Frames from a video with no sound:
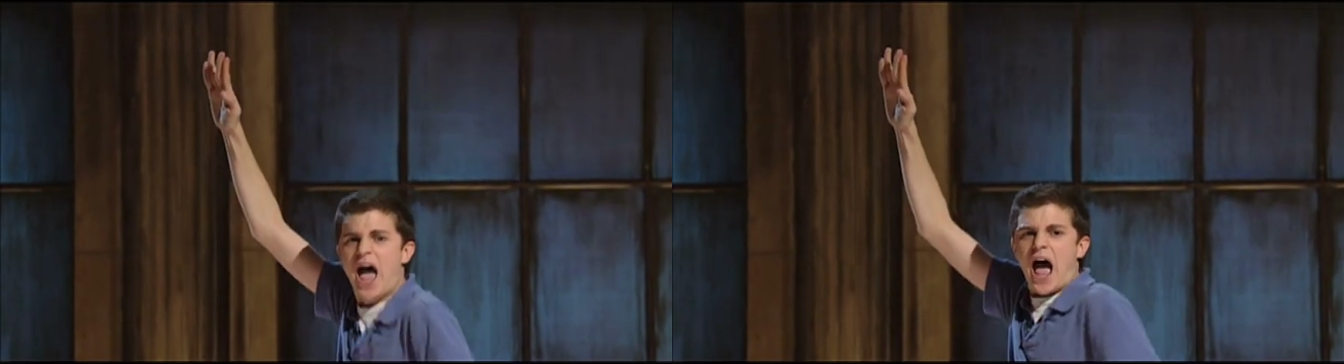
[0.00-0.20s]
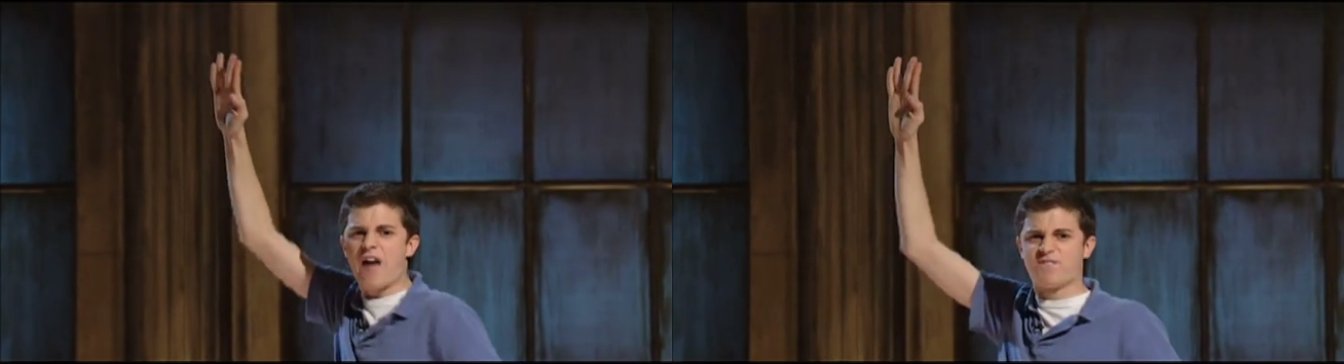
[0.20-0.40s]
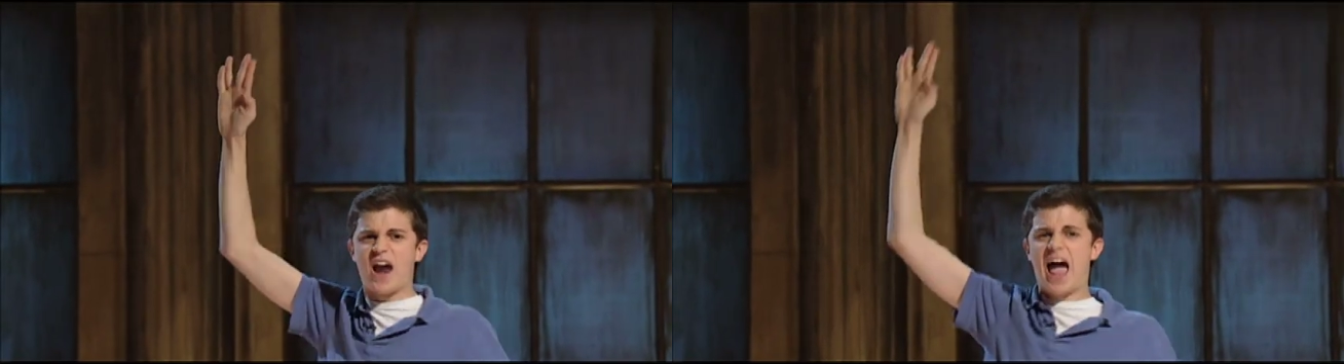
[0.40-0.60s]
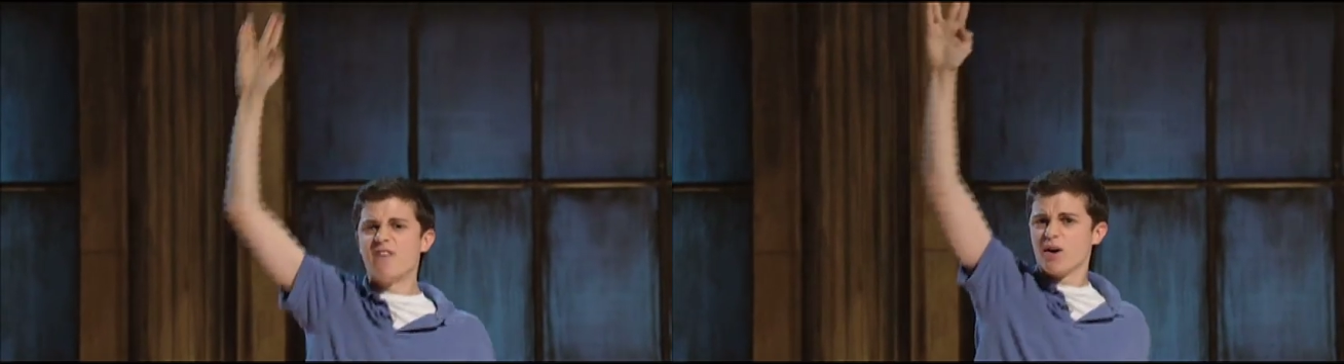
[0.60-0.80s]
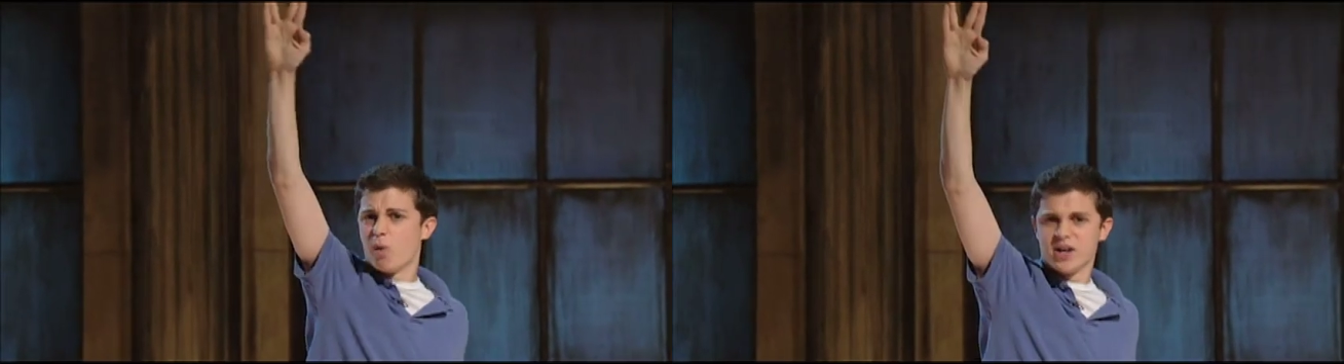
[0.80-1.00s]
And for
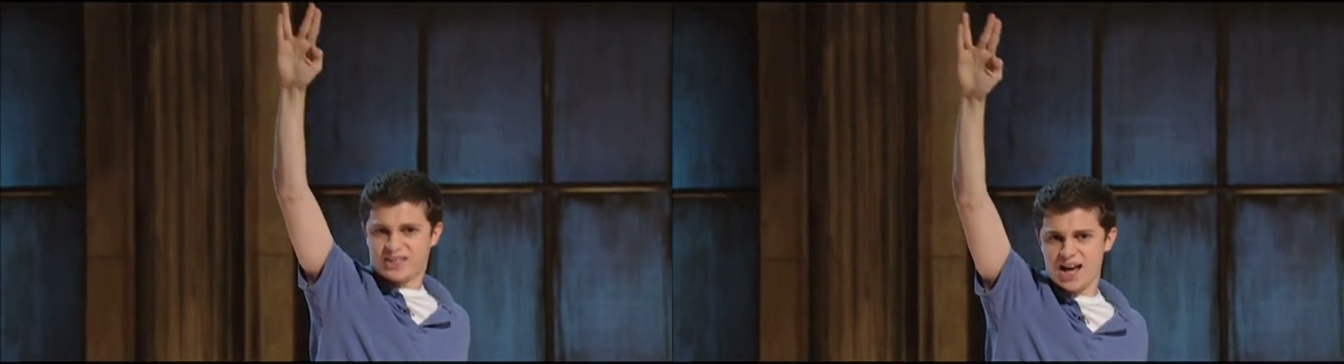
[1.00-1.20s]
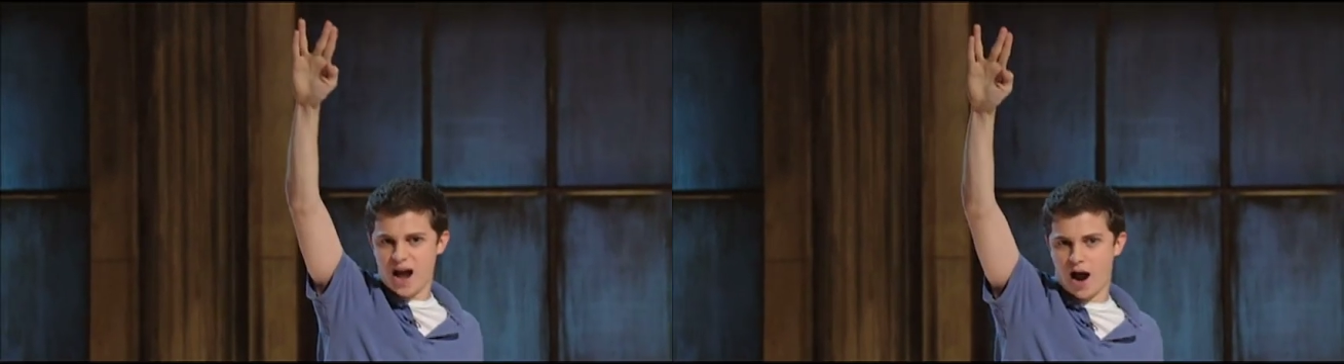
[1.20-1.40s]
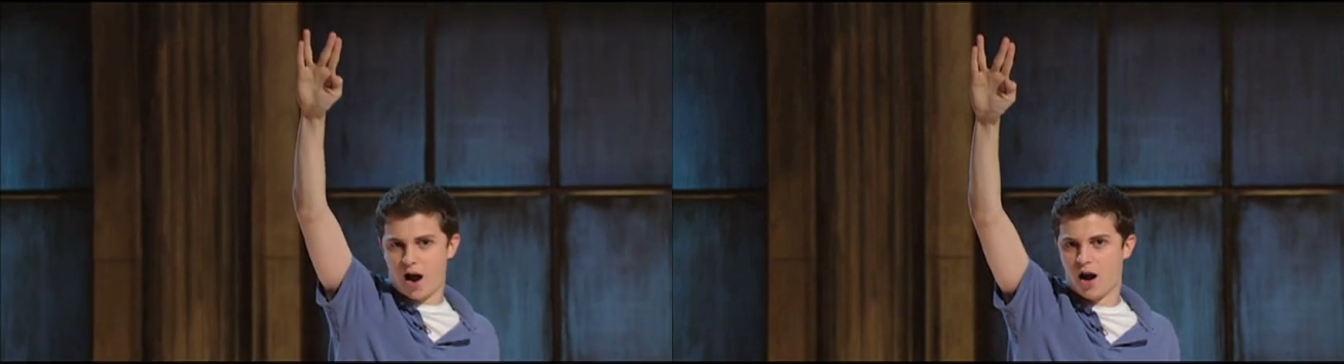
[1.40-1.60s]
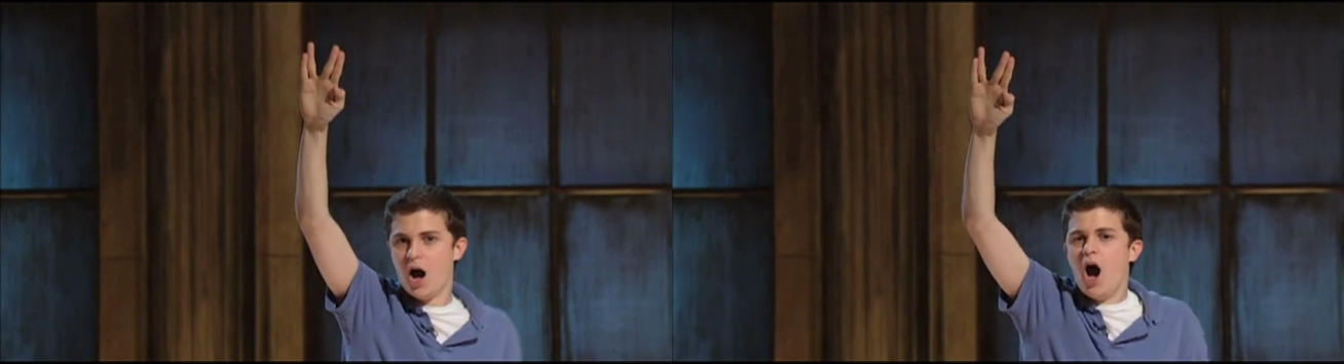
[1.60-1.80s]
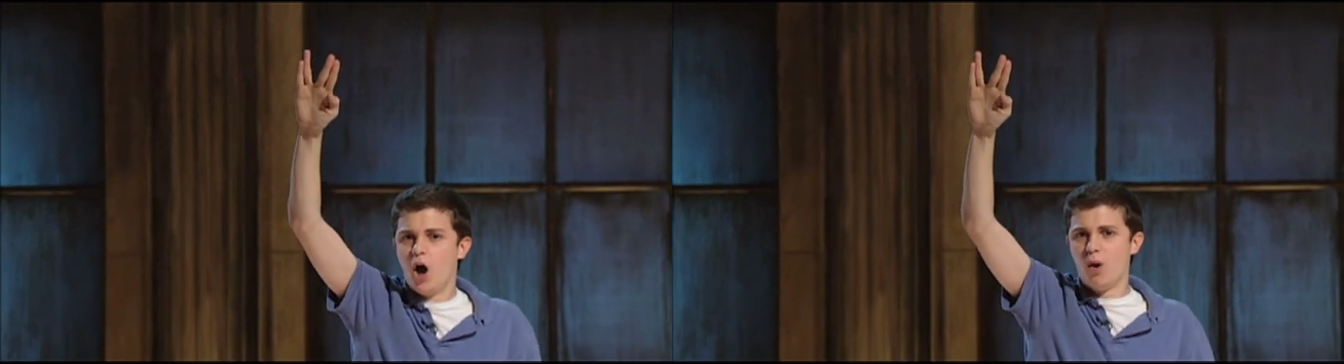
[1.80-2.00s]
everyone here
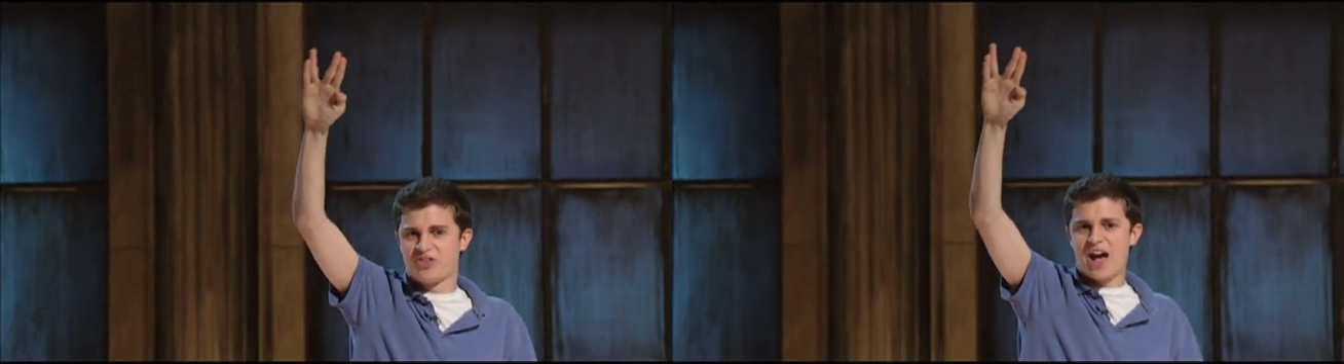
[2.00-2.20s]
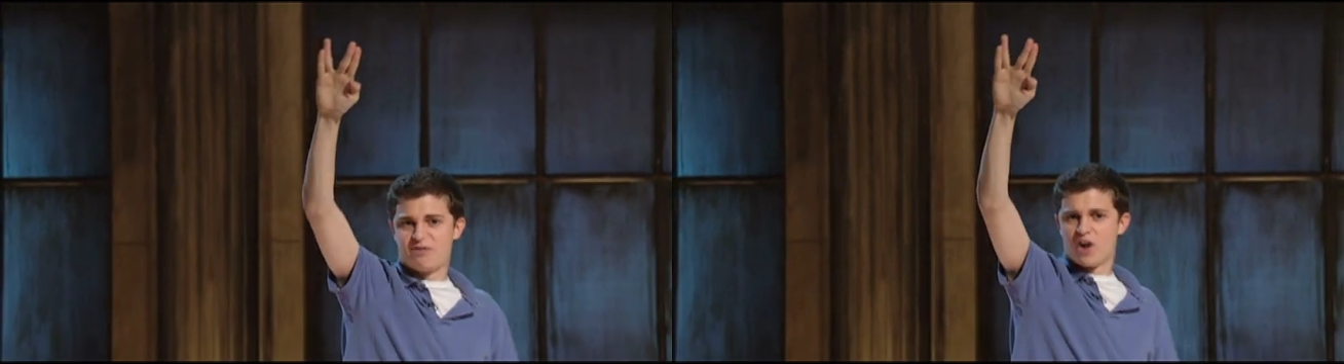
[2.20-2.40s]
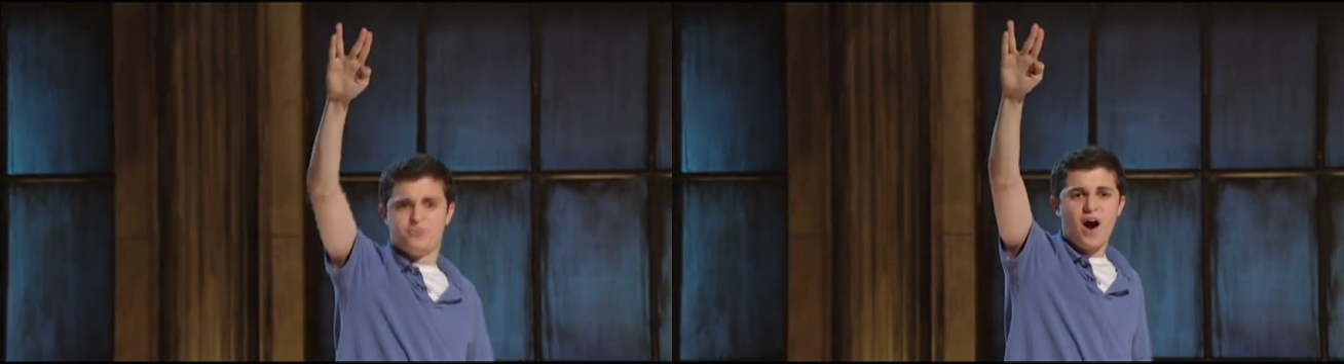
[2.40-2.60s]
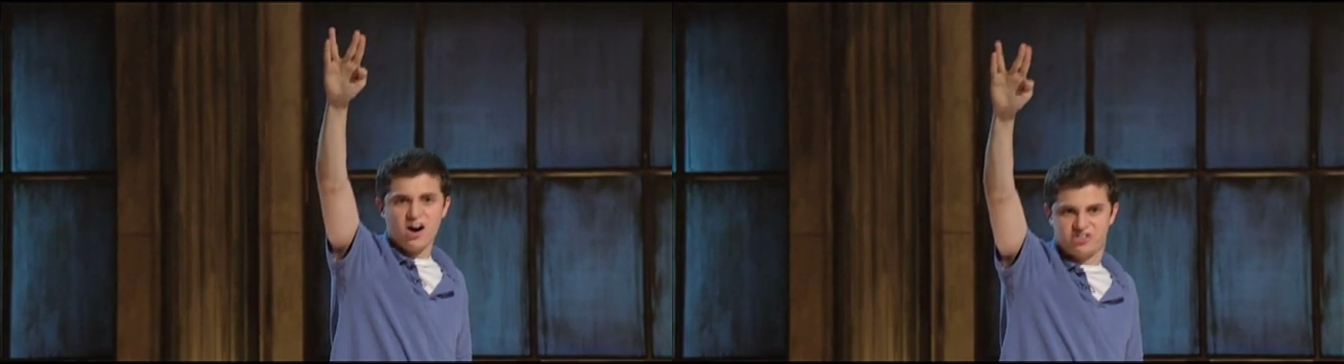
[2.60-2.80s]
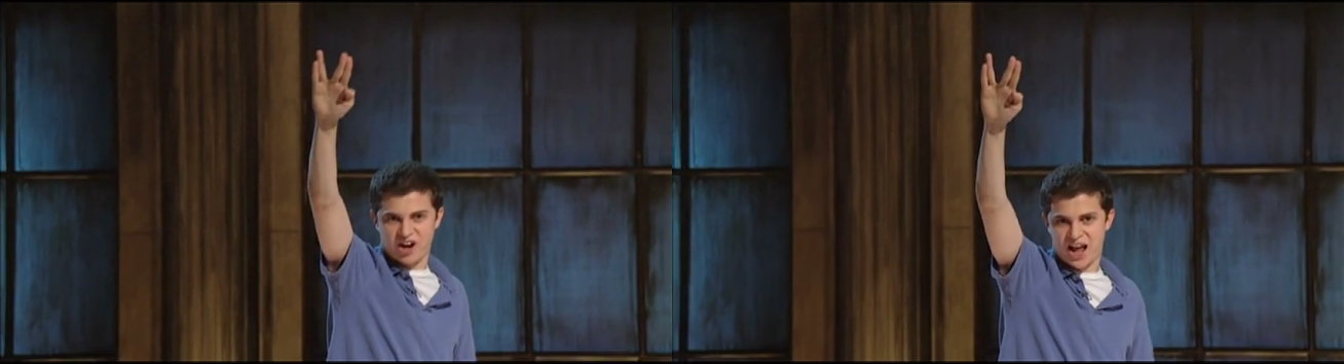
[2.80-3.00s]
who was ever a
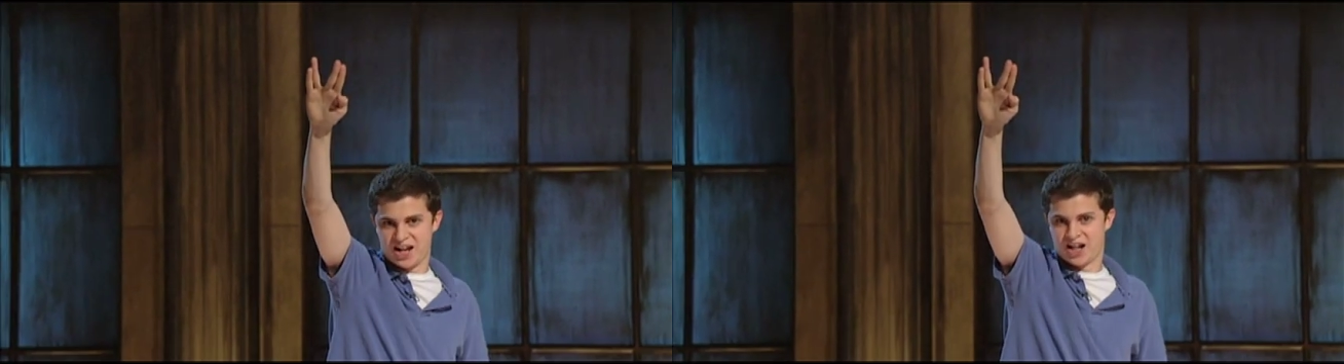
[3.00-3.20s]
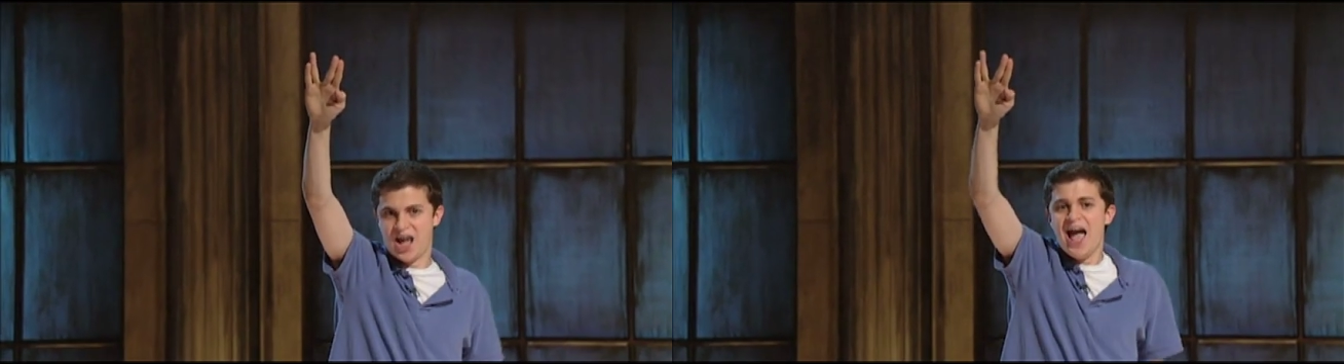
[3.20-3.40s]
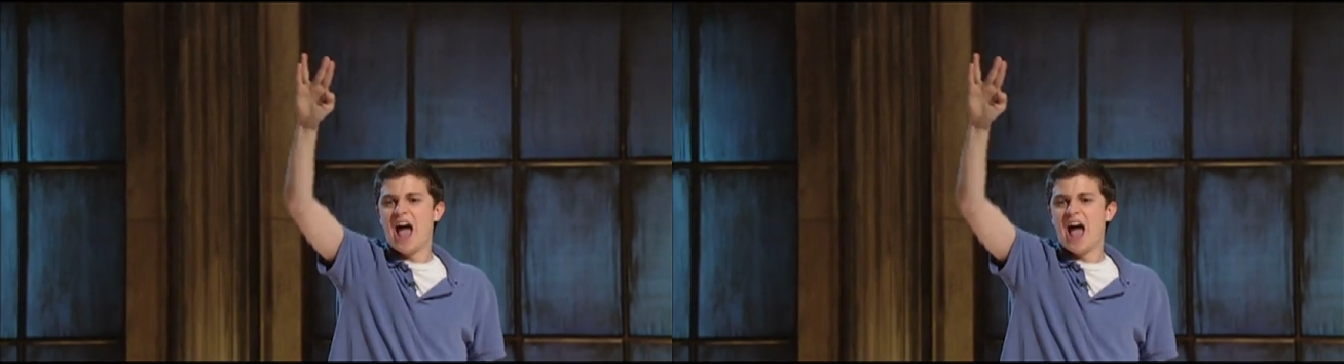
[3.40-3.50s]
virgin.